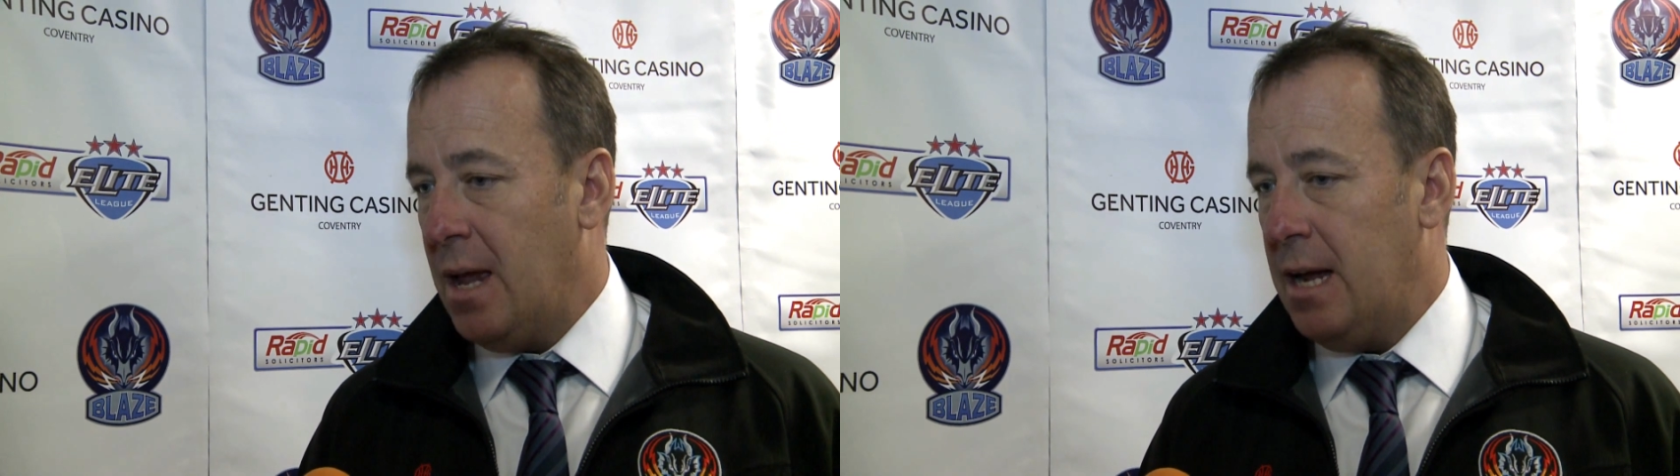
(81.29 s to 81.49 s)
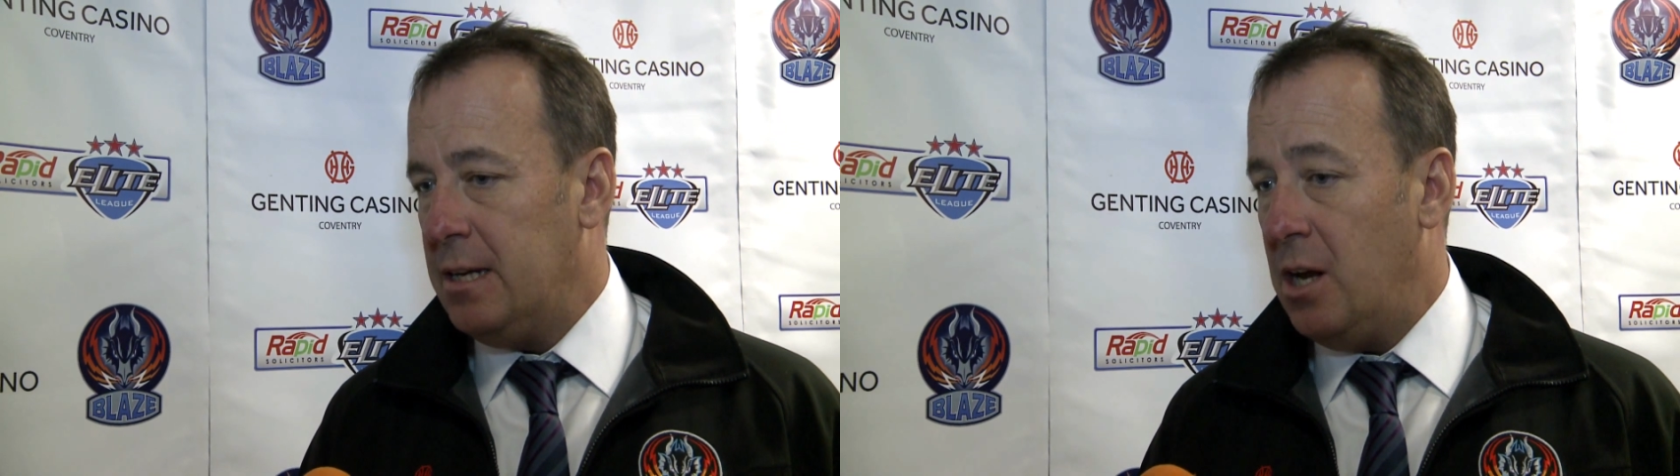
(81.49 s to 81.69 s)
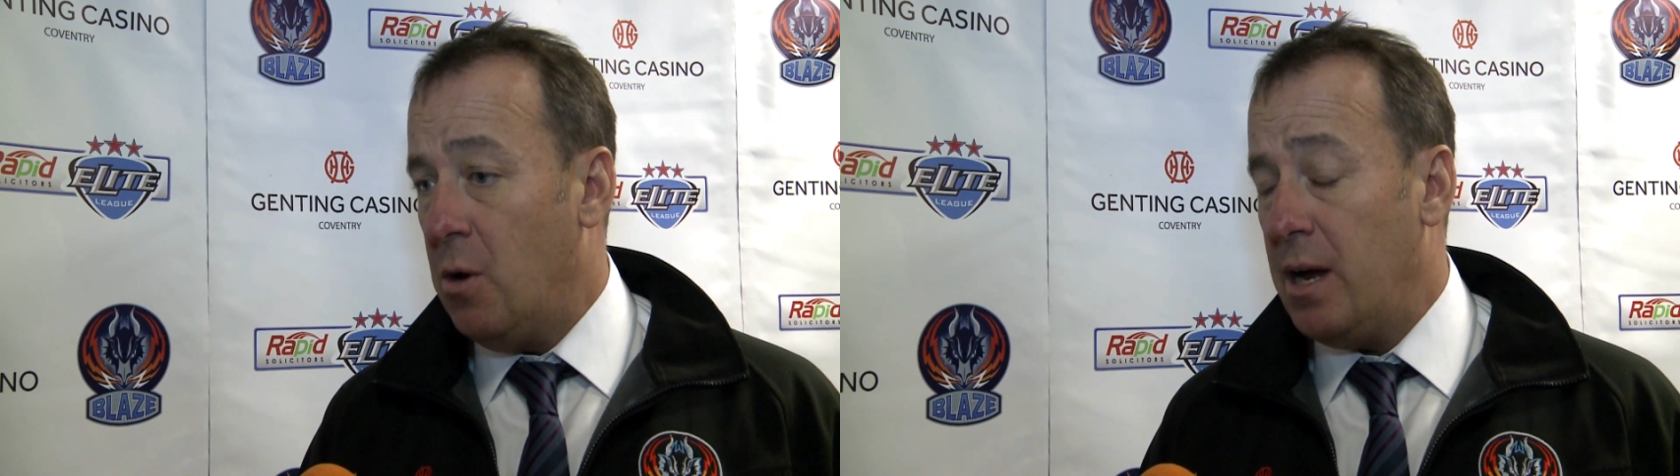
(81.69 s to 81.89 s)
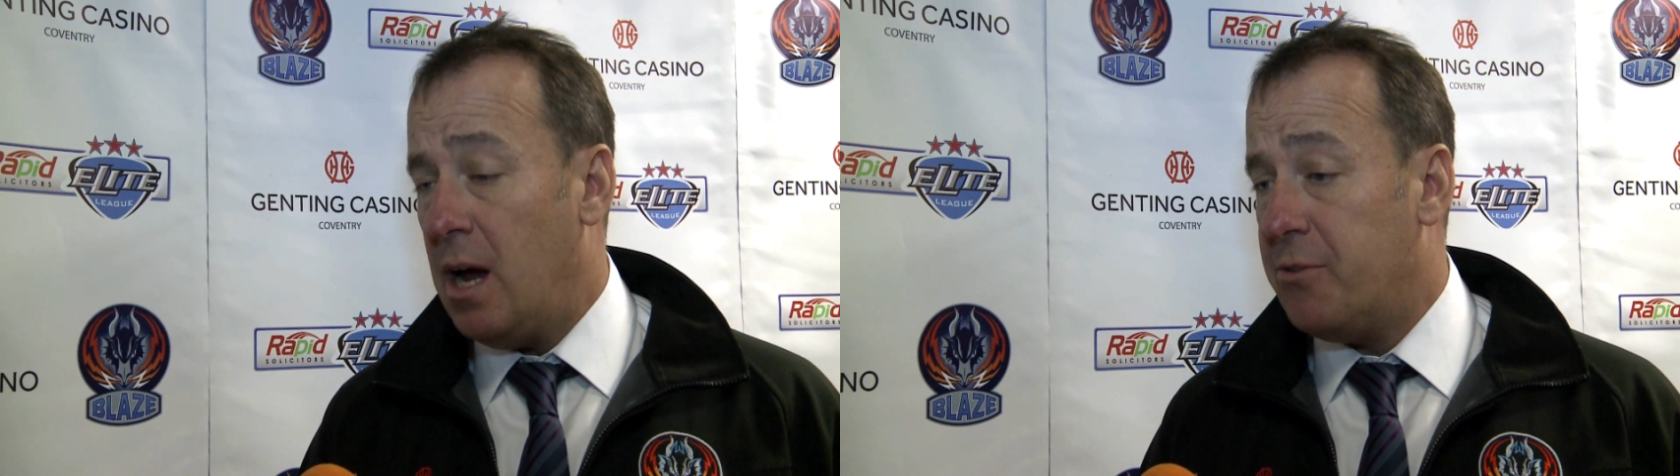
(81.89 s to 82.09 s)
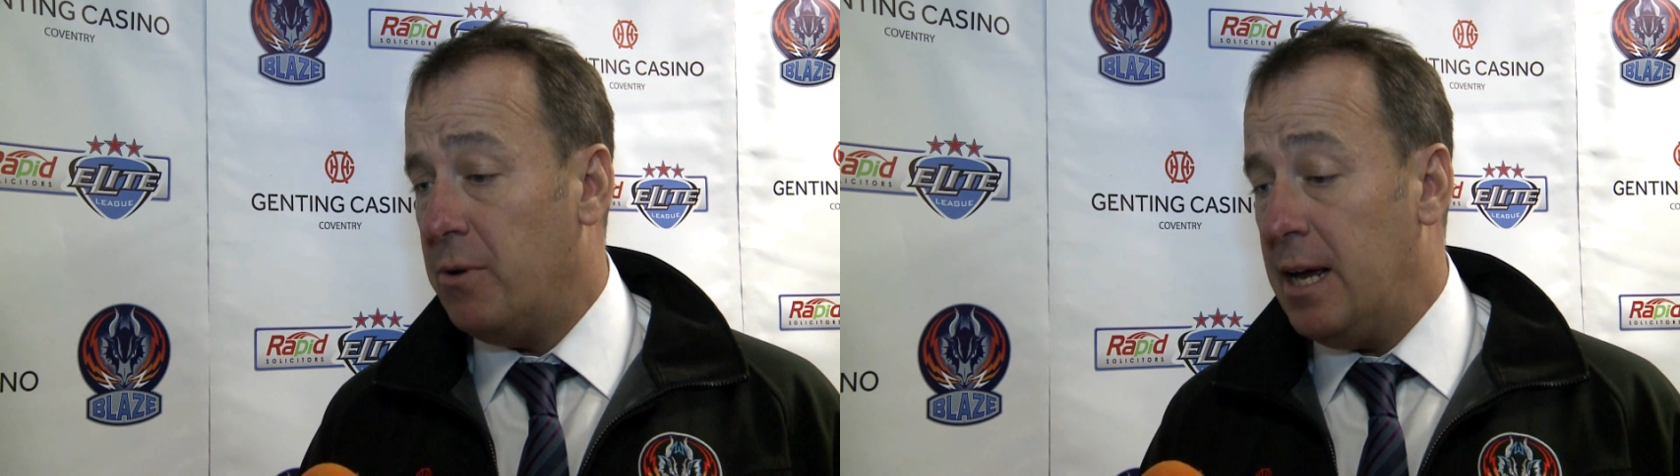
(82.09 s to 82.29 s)
And
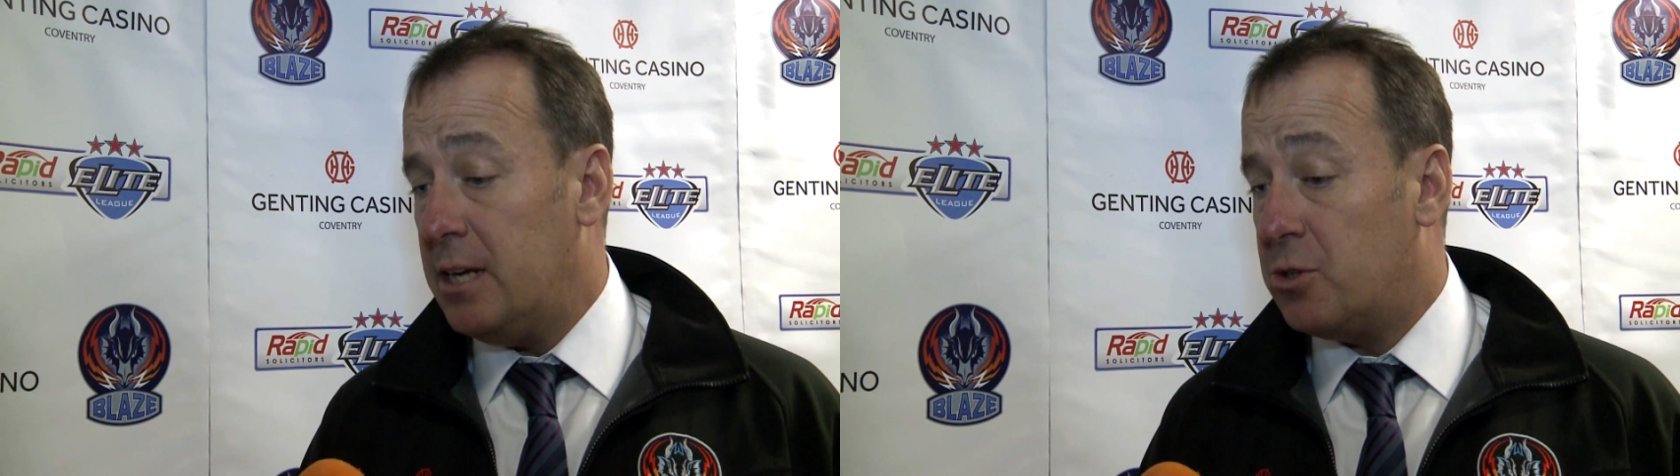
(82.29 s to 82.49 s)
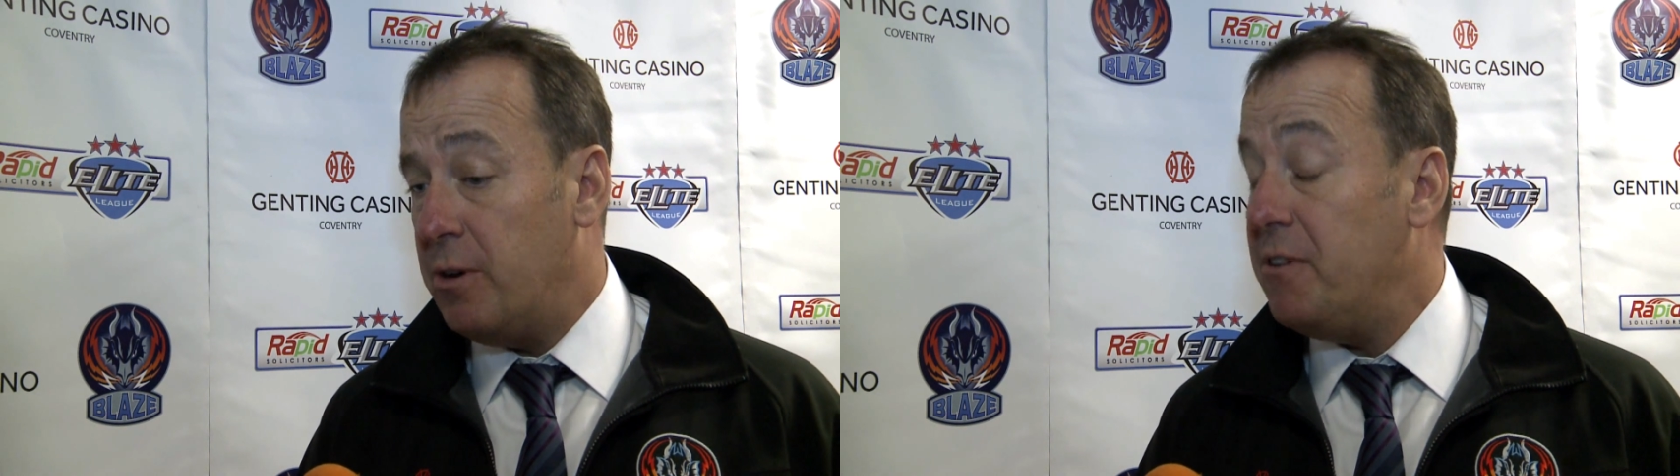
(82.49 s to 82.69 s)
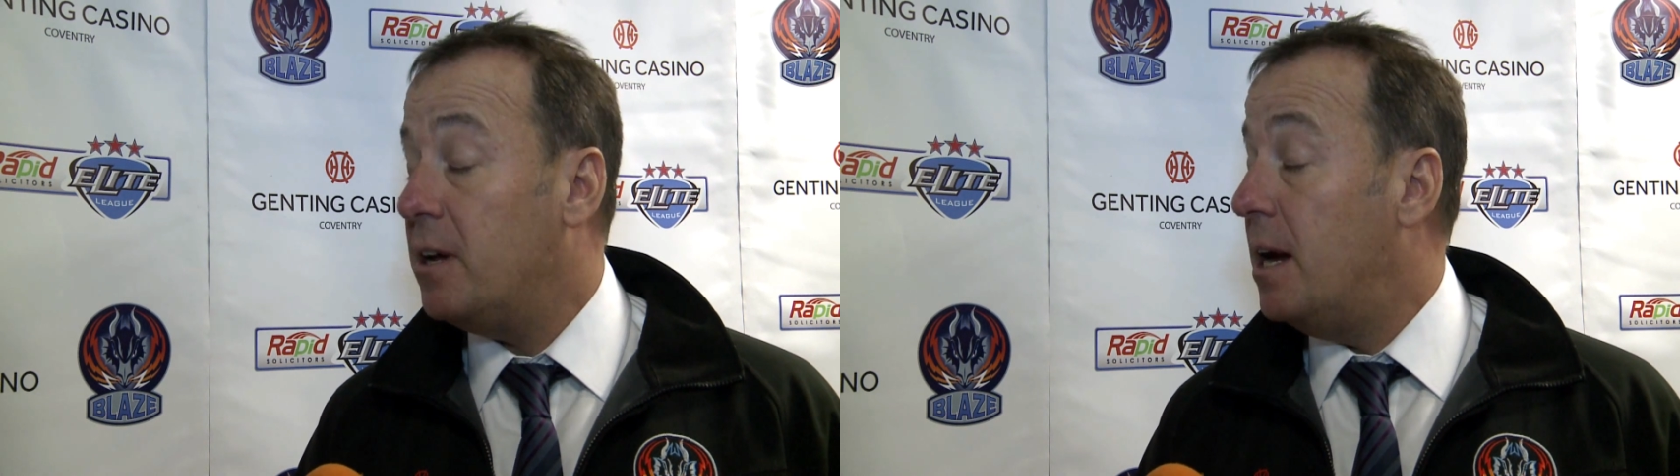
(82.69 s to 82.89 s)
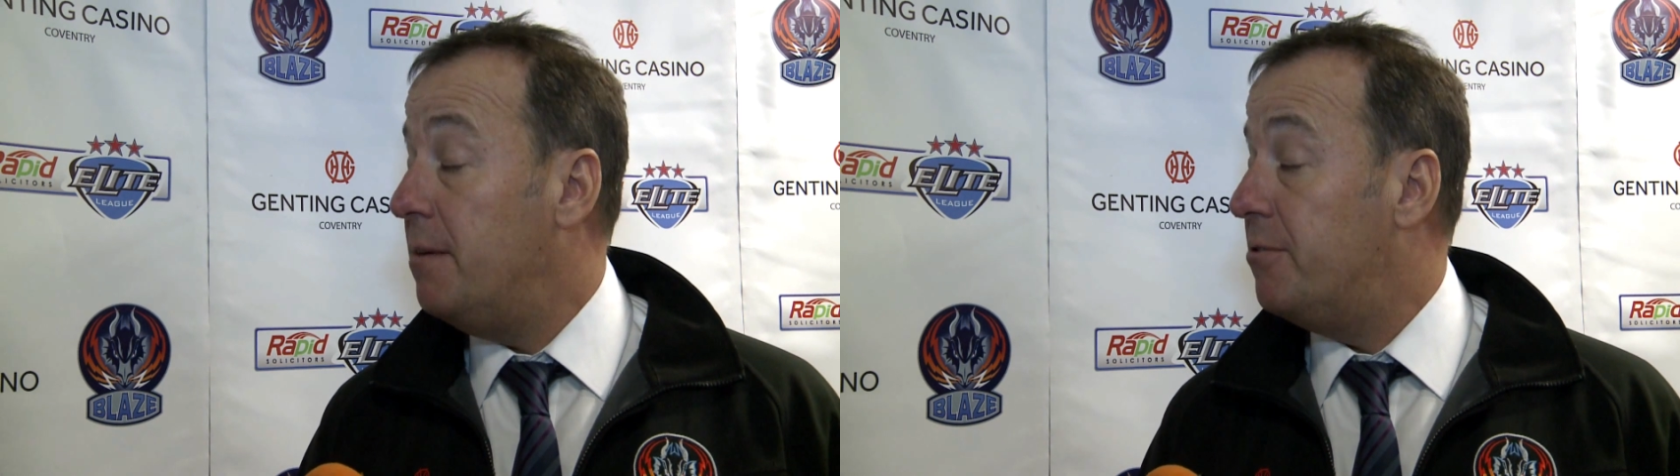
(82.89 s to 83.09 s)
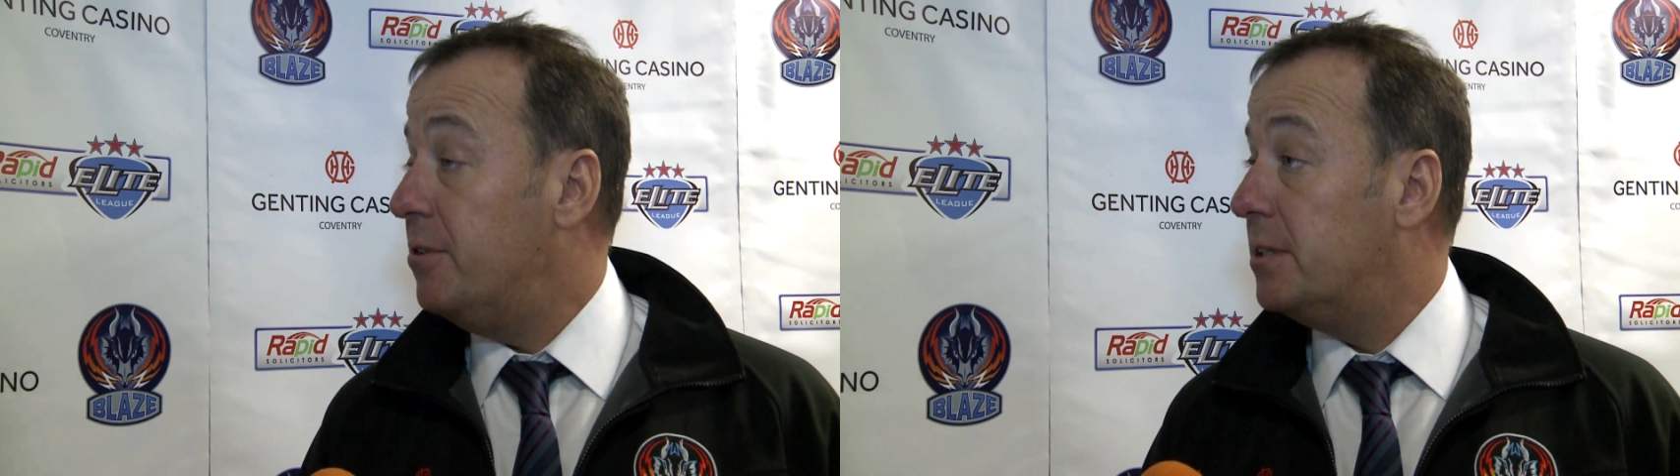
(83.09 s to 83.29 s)
I thought he had a terrific
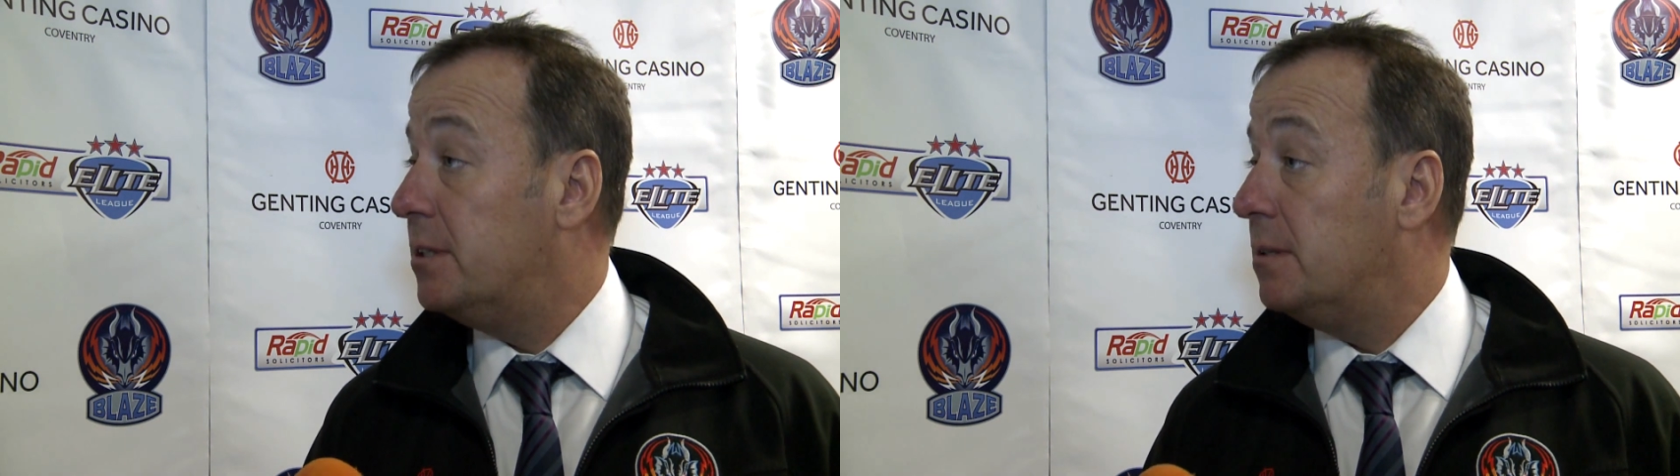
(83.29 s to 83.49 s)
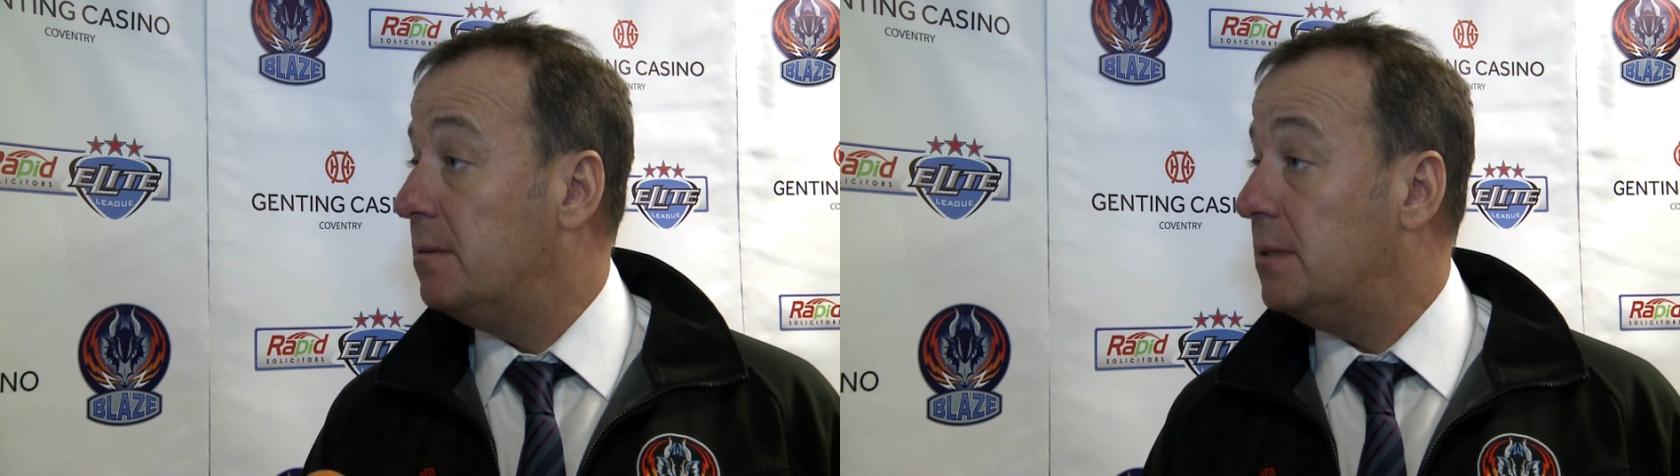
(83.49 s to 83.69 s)
game for us.